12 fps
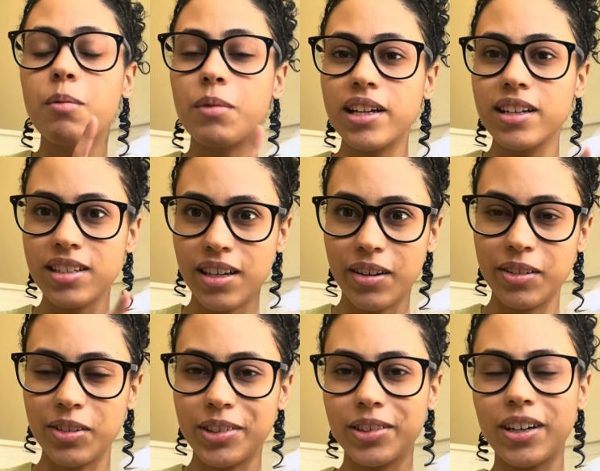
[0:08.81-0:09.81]
When I tell
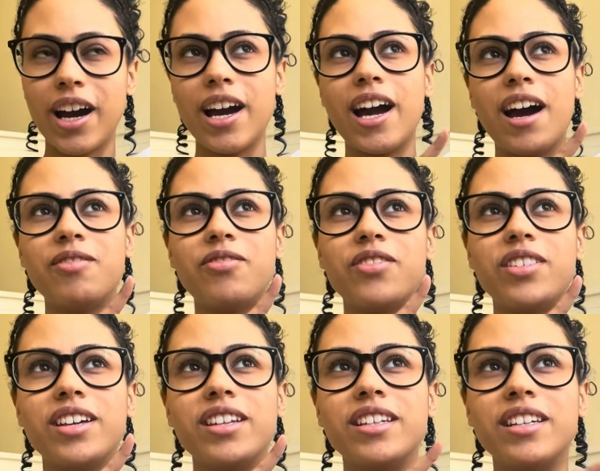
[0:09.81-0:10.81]
you, I have
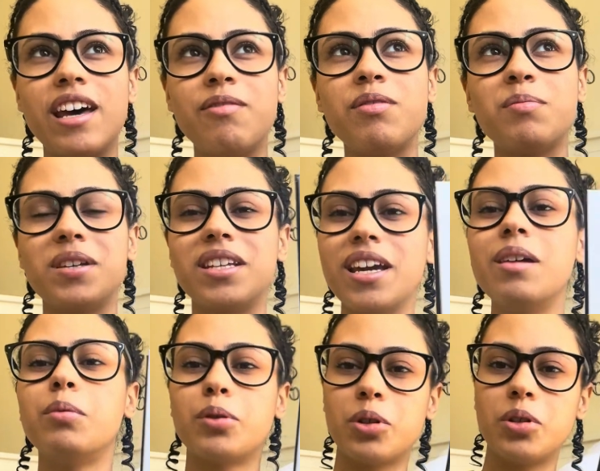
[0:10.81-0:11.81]
never been
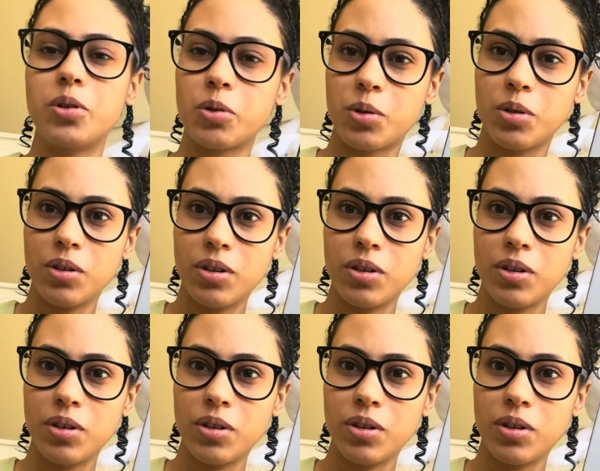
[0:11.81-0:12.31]
able to draw